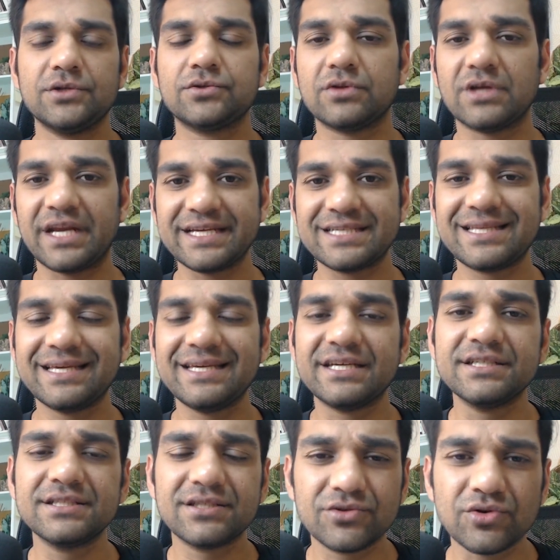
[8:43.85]
So the next thing
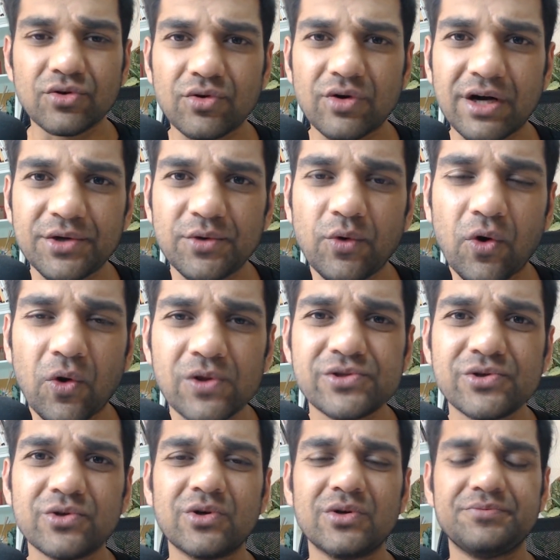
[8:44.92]
is, so you will
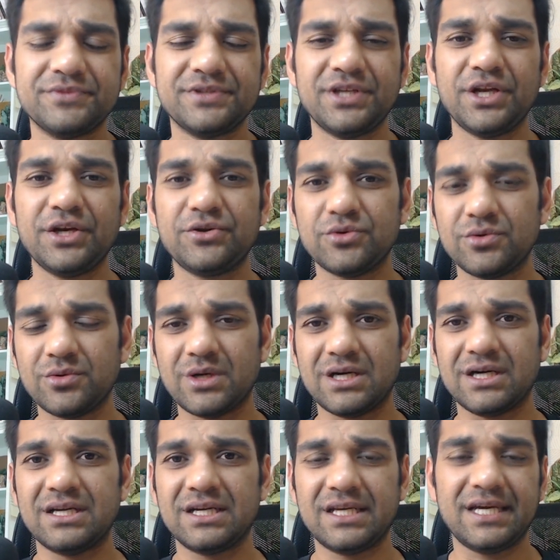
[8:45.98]
also need to
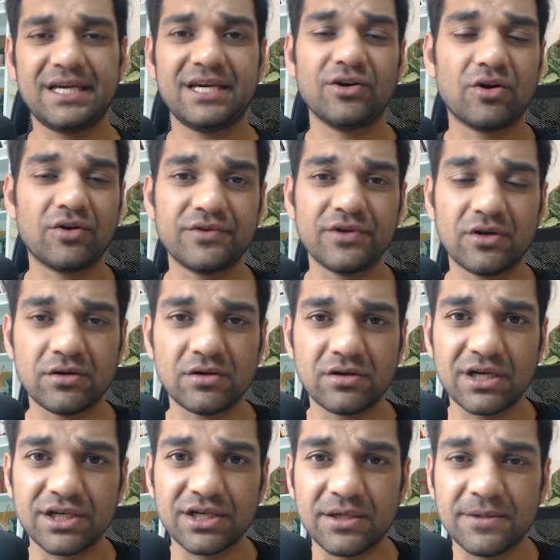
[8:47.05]
take care of
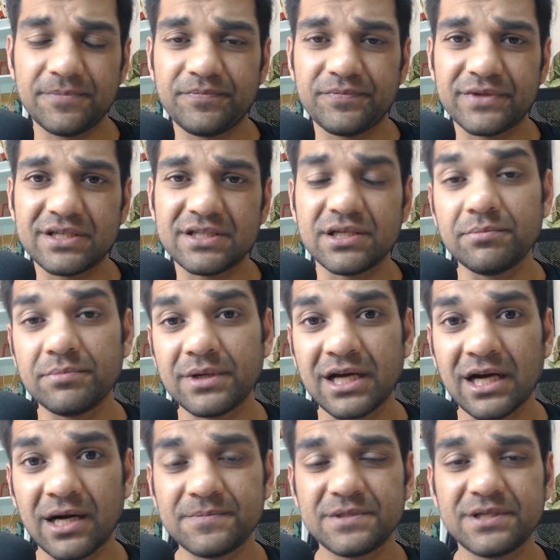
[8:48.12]
your simple
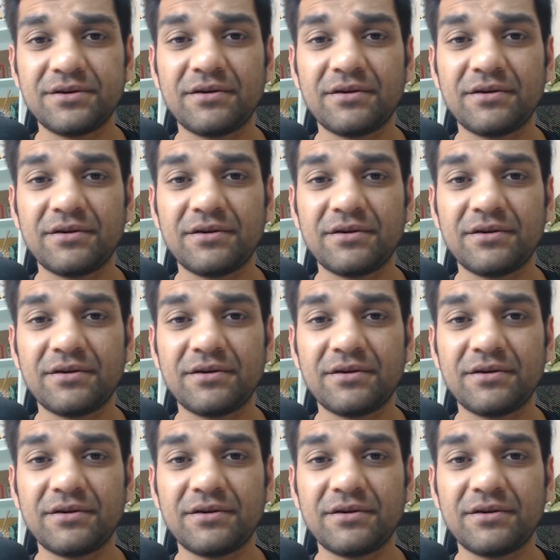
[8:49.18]
carbs.